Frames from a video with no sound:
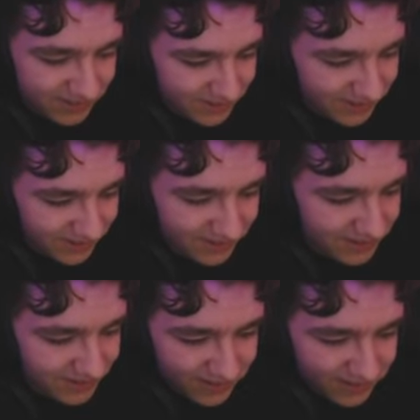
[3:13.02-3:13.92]

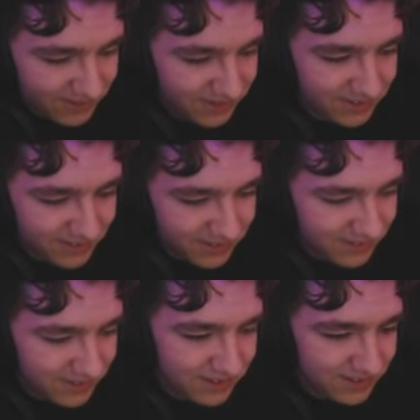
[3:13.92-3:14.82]

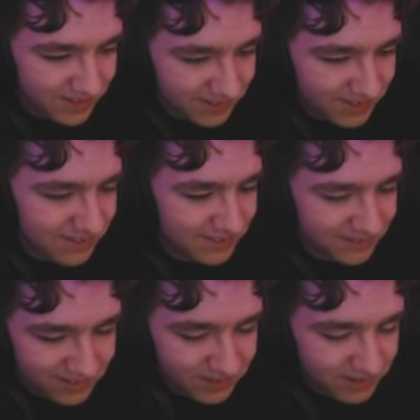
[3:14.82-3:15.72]

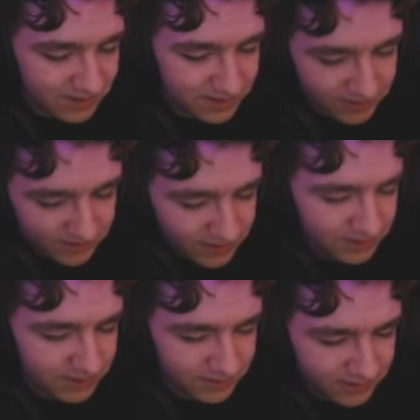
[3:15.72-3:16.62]

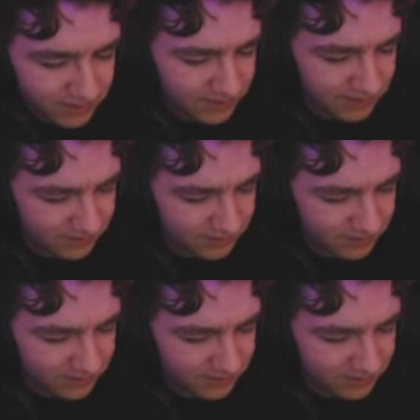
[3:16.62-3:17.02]
The person shown says nothing.